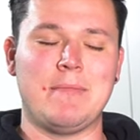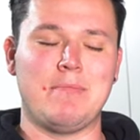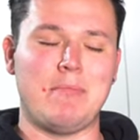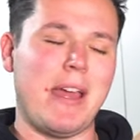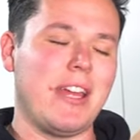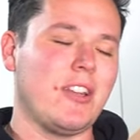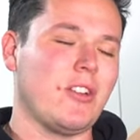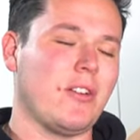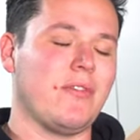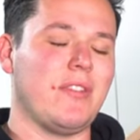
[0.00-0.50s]

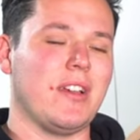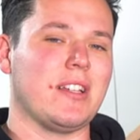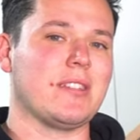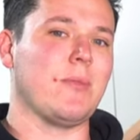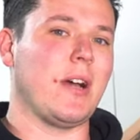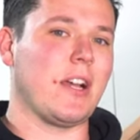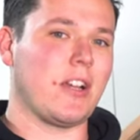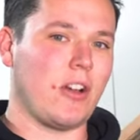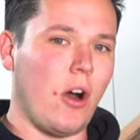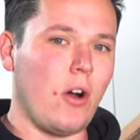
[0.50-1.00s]
May not fix
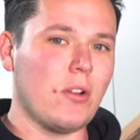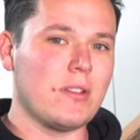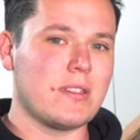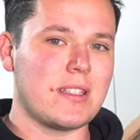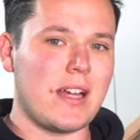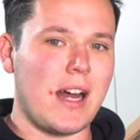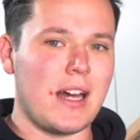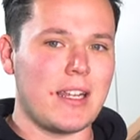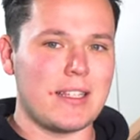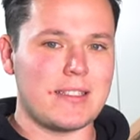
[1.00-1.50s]
my cold
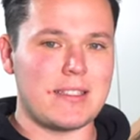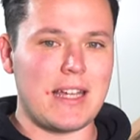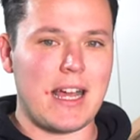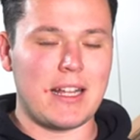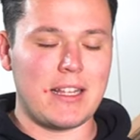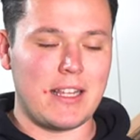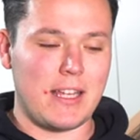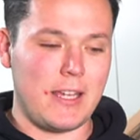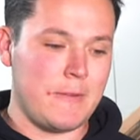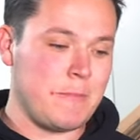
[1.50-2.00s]
start
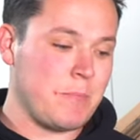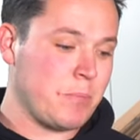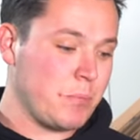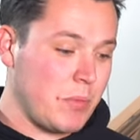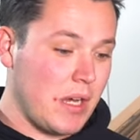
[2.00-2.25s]
exactly,